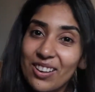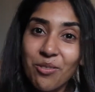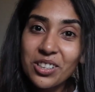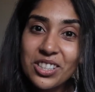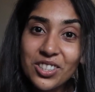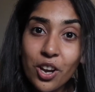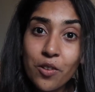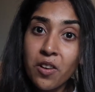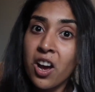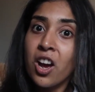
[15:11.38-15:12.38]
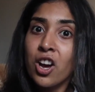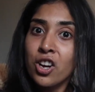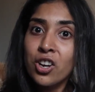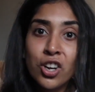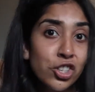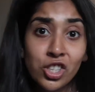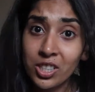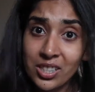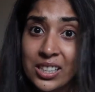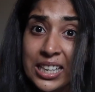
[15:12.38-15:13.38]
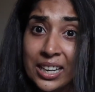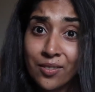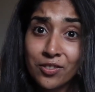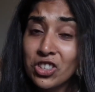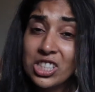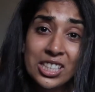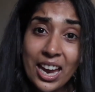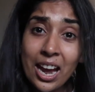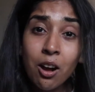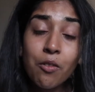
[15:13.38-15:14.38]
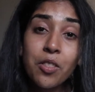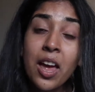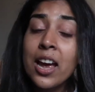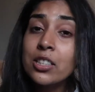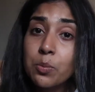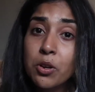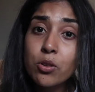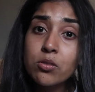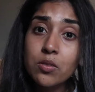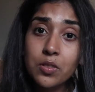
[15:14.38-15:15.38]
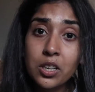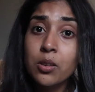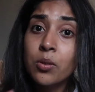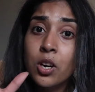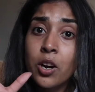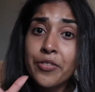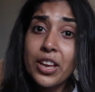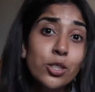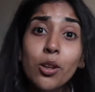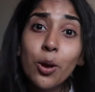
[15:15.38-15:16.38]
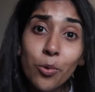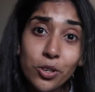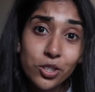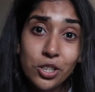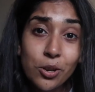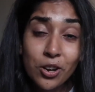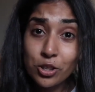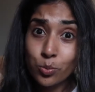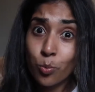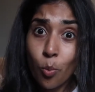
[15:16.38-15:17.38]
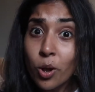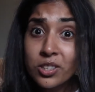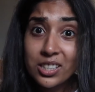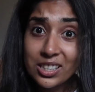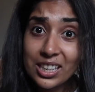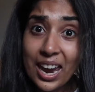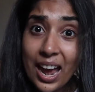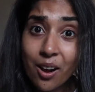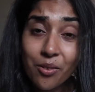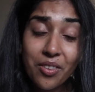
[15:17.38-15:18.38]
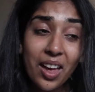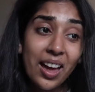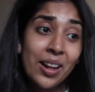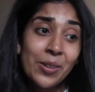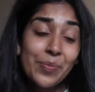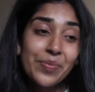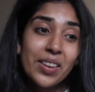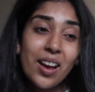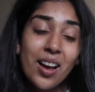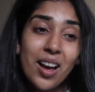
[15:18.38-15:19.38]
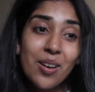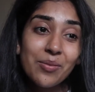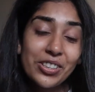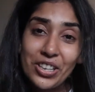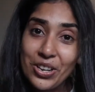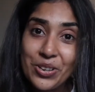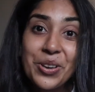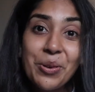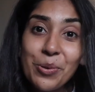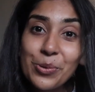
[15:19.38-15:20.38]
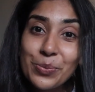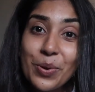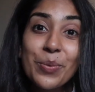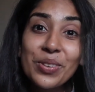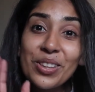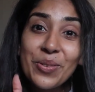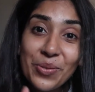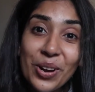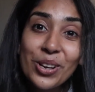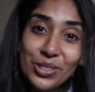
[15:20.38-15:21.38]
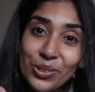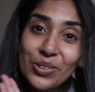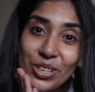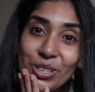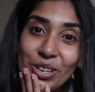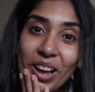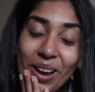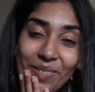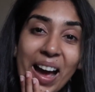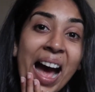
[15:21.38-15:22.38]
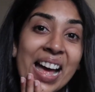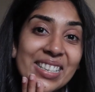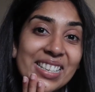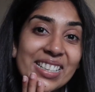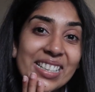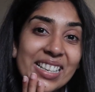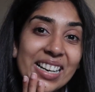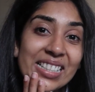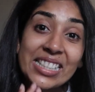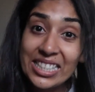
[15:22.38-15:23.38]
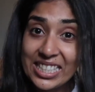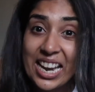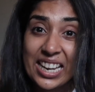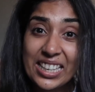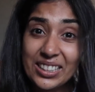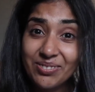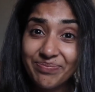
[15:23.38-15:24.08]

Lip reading: once it's over, just leave, just get out of there. And to be honest with you, that's all I wanted to do. I just wanted to get out of there, because I knew it was probably the worst audition I've had to date.